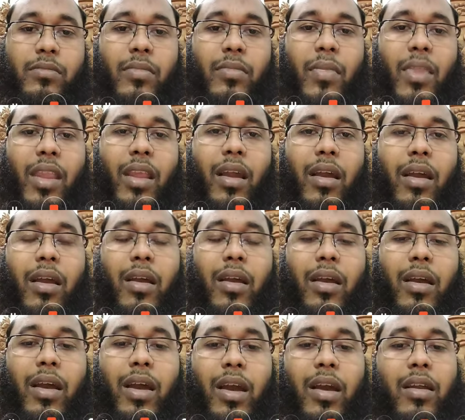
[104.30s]
And
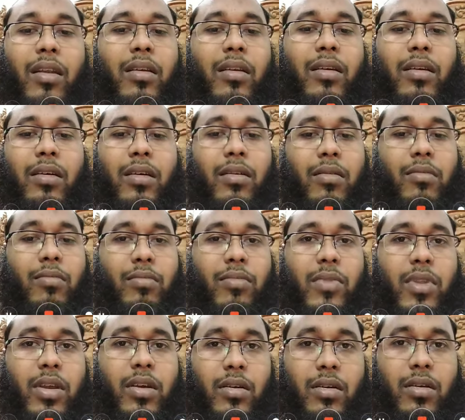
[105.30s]

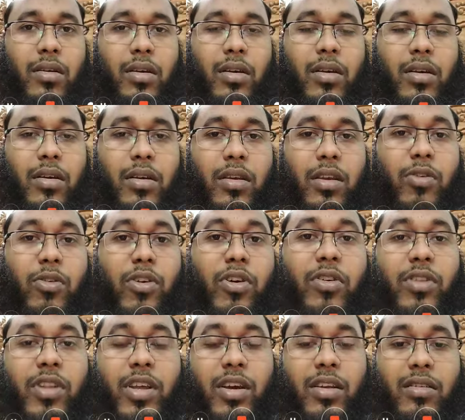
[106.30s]
you know that
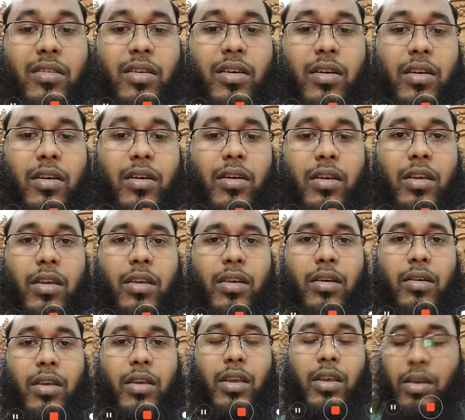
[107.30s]
you
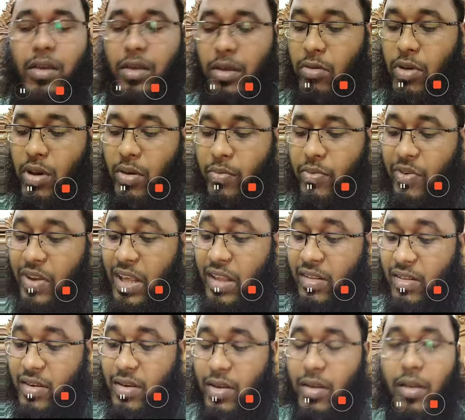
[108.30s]
have reached
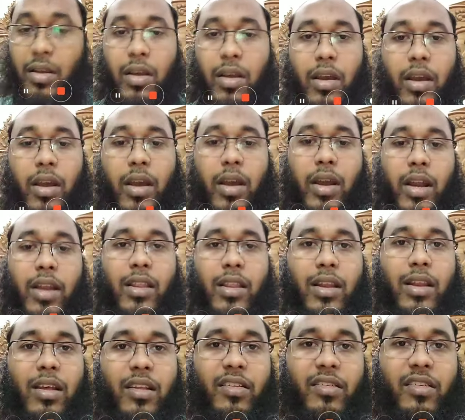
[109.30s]
at the last
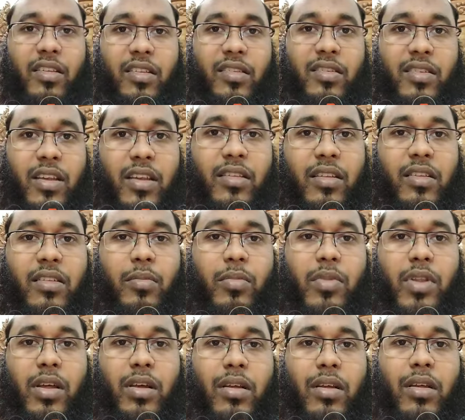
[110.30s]
stages of the
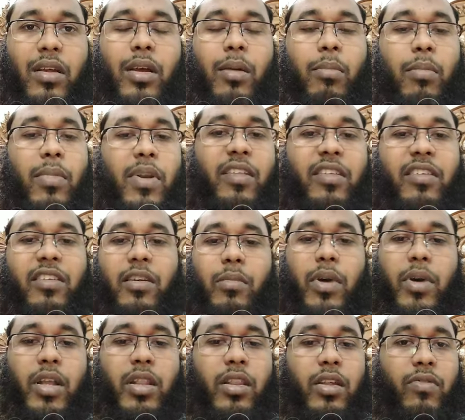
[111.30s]
blessed month of
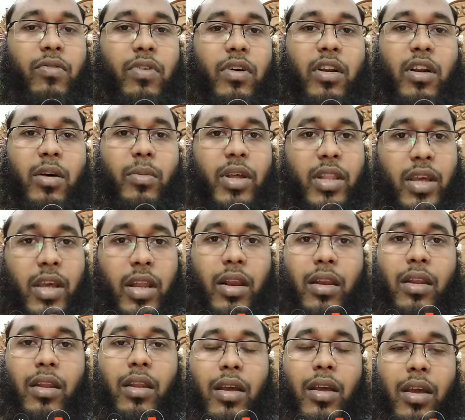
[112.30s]
Ramadan,
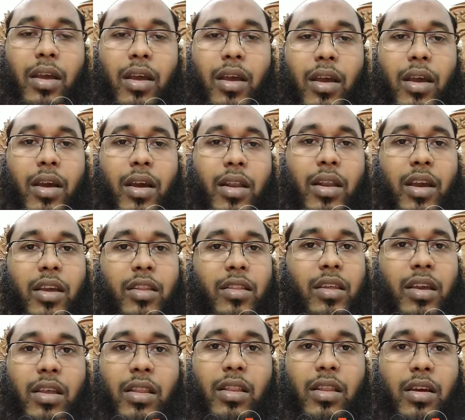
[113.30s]
and I think that
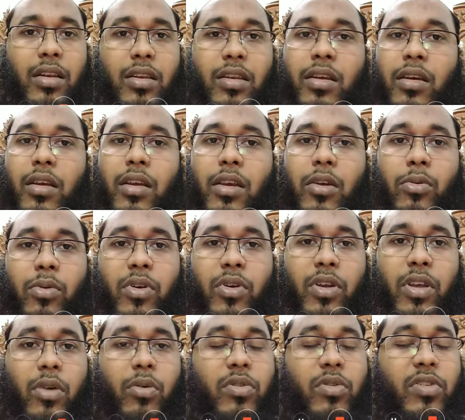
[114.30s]
you were using the
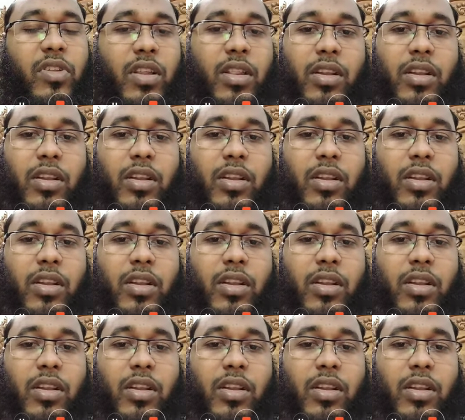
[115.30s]
time